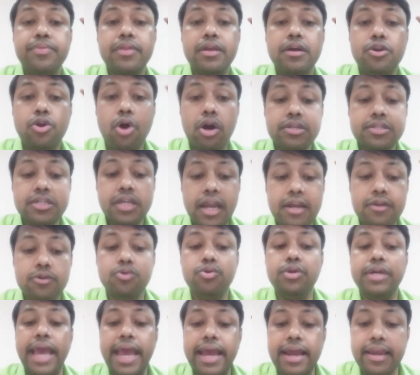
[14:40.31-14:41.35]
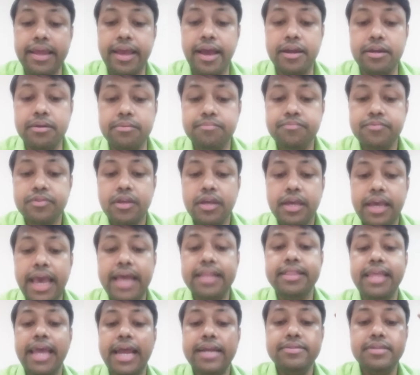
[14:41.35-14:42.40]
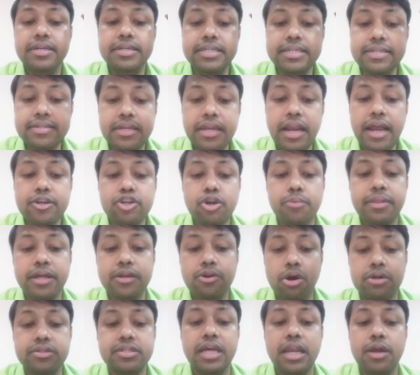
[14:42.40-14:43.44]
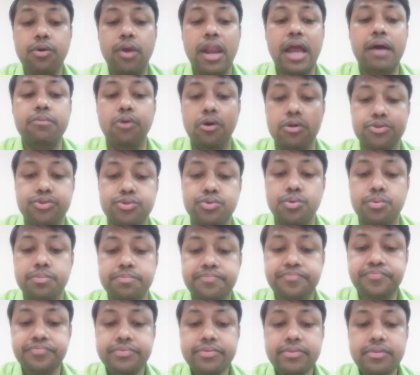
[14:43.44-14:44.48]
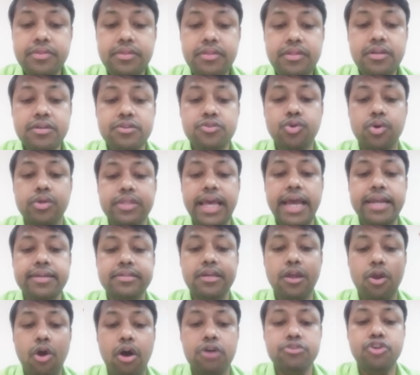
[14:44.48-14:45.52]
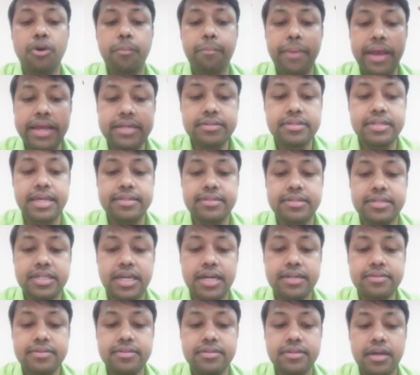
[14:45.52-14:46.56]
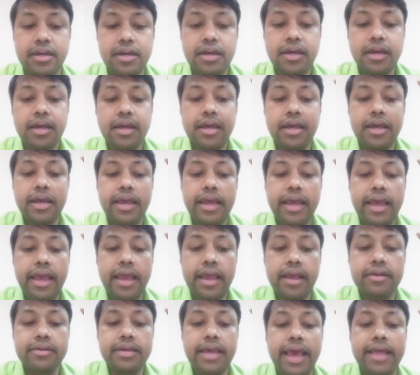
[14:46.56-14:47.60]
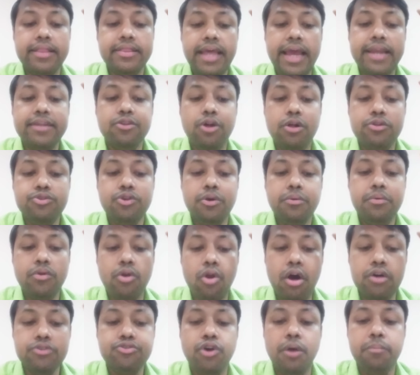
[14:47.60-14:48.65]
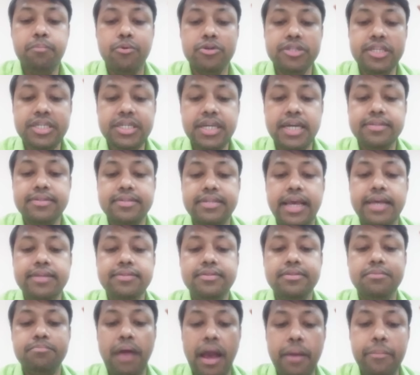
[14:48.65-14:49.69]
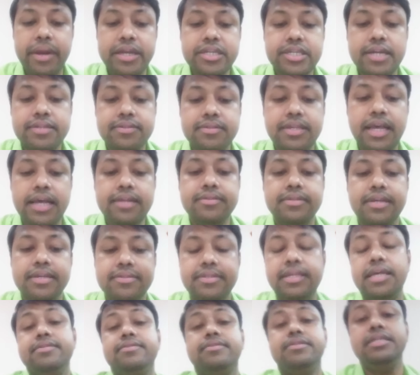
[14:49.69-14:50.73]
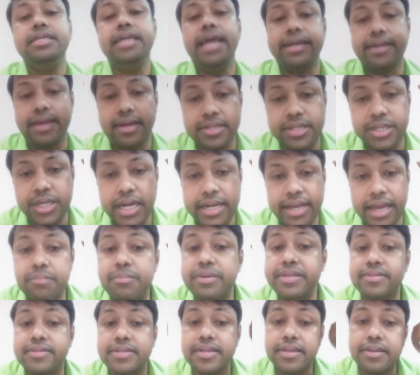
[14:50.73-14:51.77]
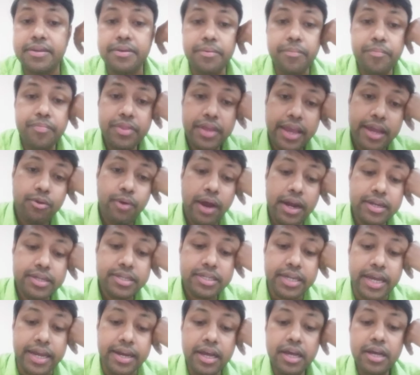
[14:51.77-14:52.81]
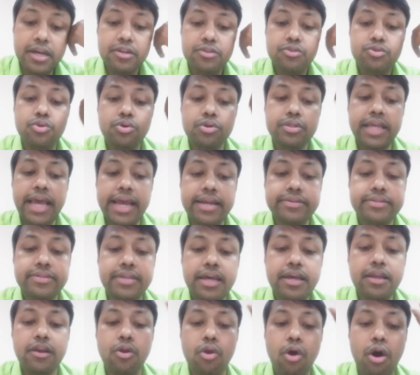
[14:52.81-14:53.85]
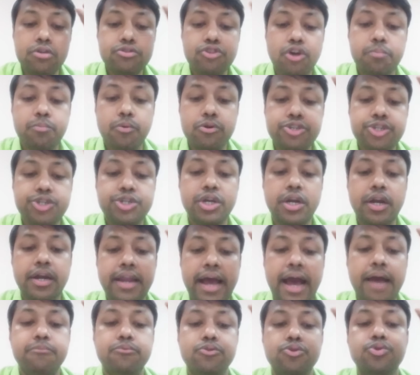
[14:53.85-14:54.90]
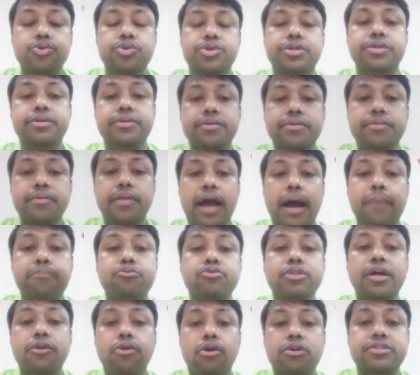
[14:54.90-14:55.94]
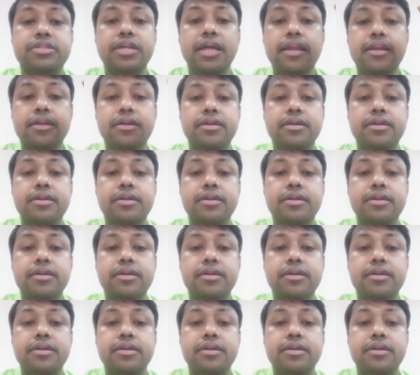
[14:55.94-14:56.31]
dorsal root ganglion, and there is a degeneration of the dorsal column also. So there is a loss of pain sensations And there is also loss of position sense, vibration sense, and sensory ataxia can be seen. Can you understand? So there is a loss of posterior nerve root up to the dorsal